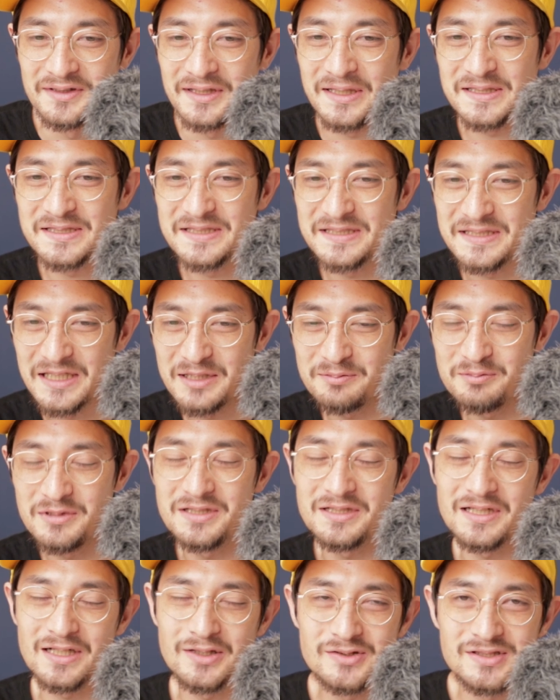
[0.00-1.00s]
excitement,
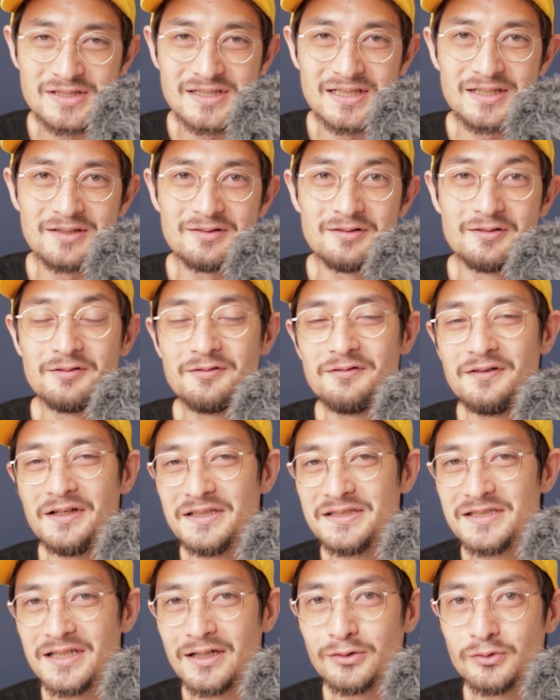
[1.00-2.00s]
I would say,
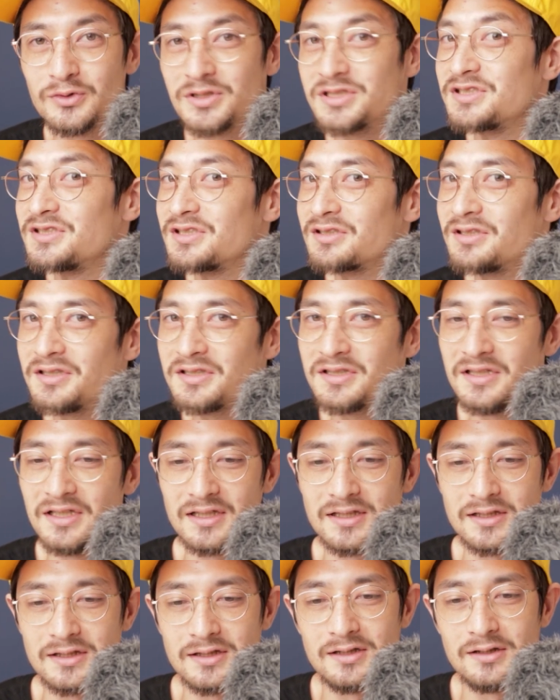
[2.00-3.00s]
fades out, which is a good
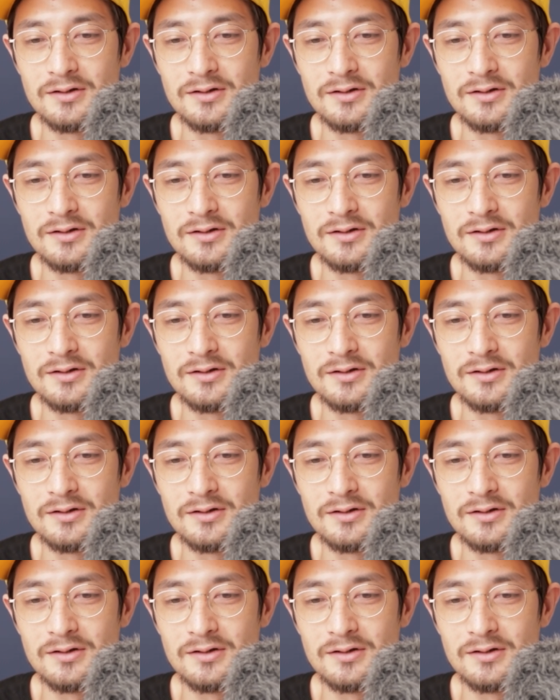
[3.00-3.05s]
thing.